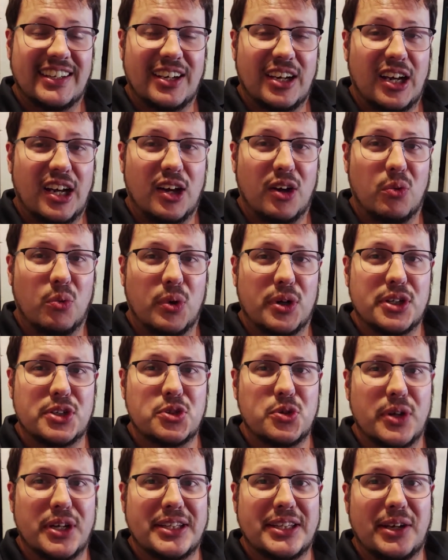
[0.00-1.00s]
what a
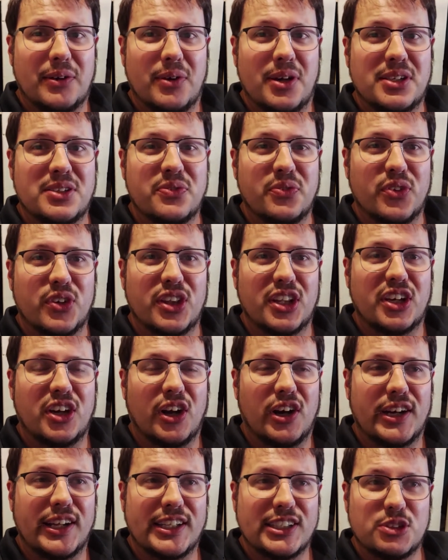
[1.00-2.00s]
trade that was for the
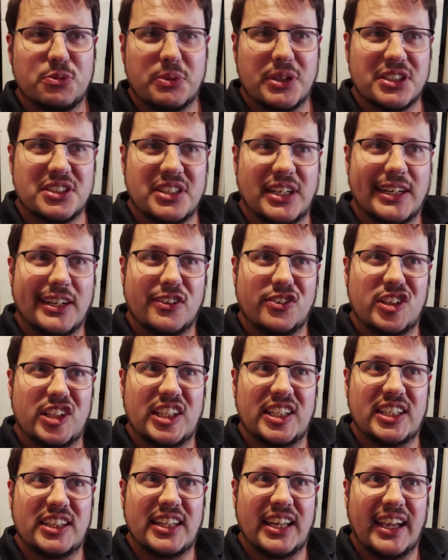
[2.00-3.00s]
Guardians, because not only
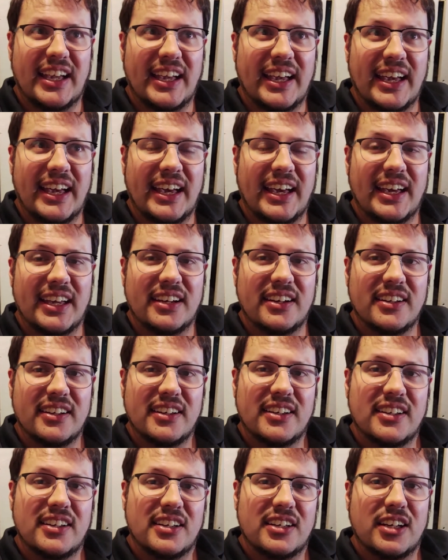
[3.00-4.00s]
did they add
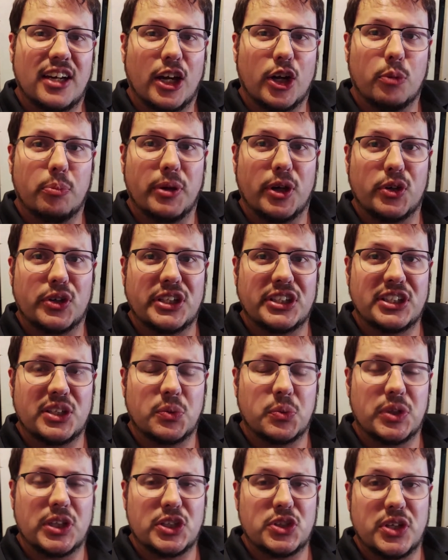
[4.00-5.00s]
Connor
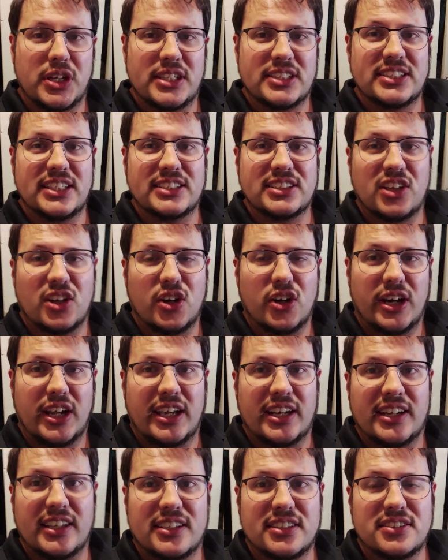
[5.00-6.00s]
Pilkington when they traded Cesar
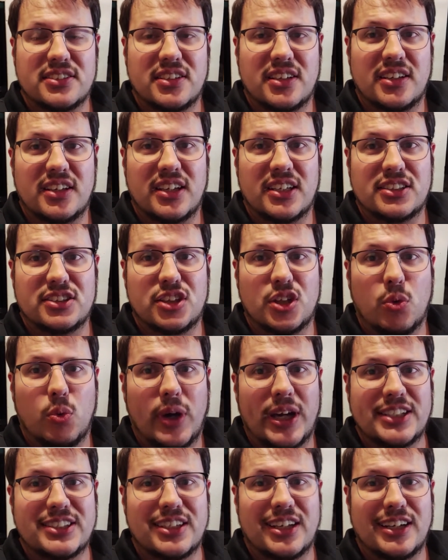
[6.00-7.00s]
Hernandez to the
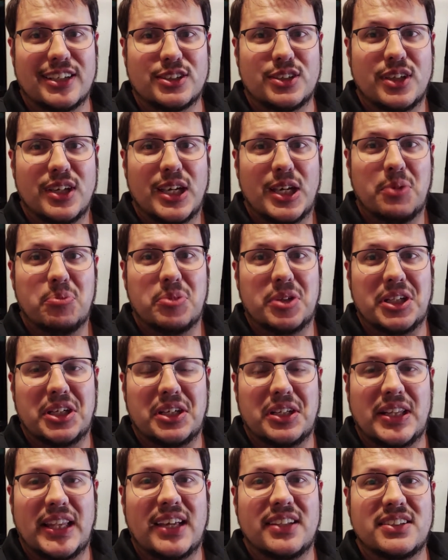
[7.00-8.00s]
White Sox, but then
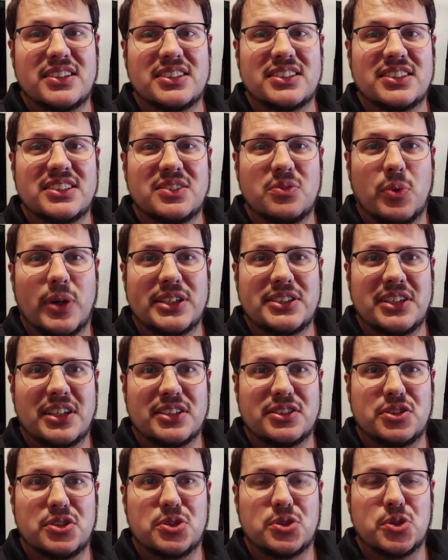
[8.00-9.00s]
allowed this White
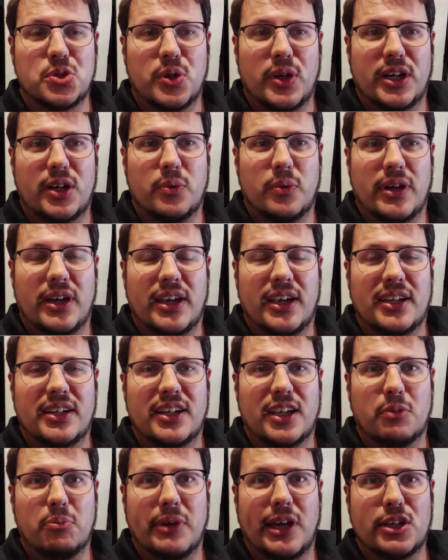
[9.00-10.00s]
Sox to trade away
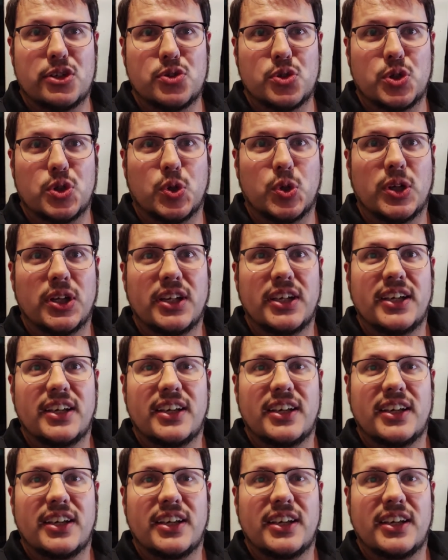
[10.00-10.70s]
Nick Madrigal